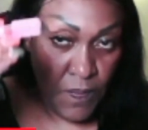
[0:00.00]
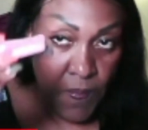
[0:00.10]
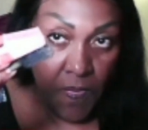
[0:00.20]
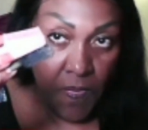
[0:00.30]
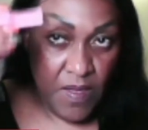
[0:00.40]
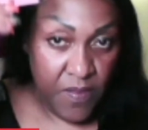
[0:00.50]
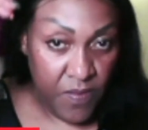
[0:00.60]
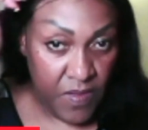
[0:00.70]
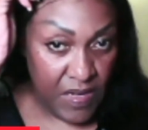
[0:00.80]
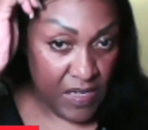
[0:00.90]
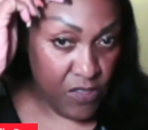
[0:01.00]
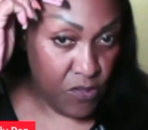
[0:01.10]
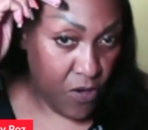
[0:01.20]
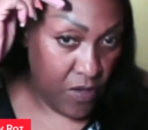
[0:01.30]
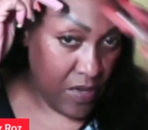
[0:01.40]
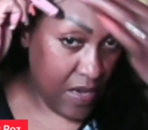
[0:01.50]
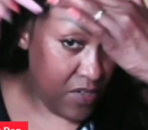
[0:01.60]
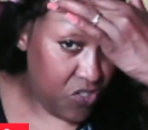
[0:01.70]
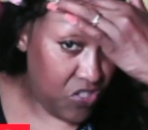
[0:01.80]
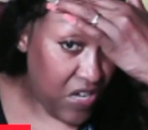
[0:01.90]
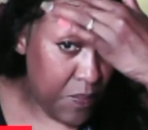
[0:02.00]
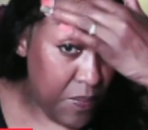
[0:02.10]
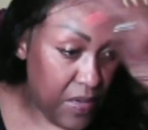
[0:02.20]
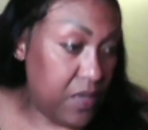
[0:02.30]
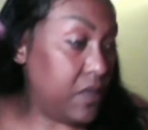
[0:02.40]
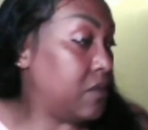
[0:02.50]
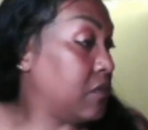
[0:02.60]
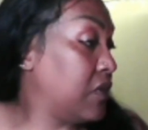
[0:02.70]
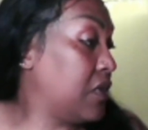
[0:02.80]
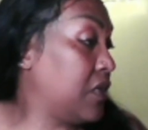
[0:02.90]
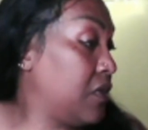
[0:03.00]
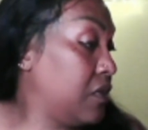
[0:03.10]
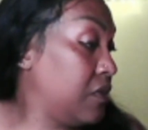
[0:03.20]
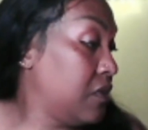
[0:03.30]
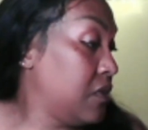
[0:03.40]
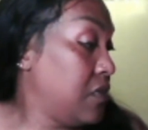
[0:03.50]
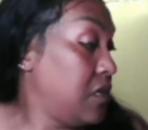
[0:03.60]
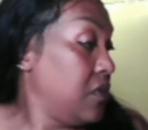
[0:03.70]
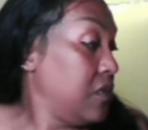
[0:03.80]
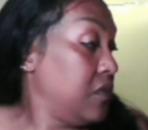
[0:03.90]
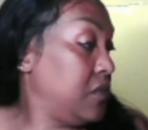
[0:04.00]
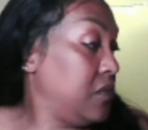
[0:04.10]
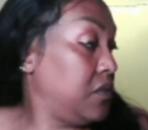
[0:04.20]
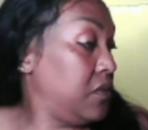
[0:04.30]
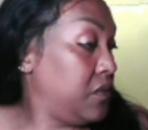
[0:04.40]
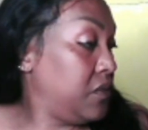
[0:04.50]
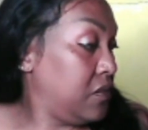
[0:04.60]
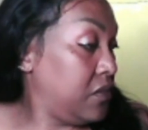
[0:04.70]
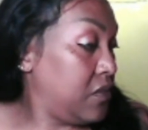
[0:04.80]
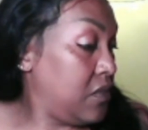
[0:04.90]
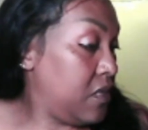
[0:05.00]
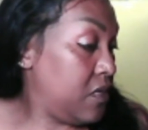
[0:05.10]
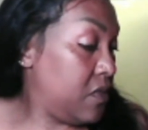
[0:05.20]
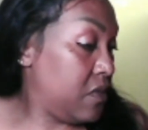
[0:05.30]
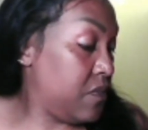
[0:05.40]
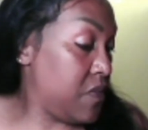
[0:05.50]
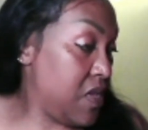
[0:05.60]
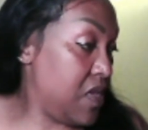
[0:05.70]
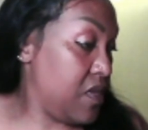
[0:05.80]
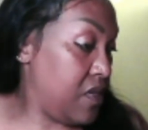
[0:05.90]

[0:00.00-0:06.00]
and then I start like shaping it. Okay, and then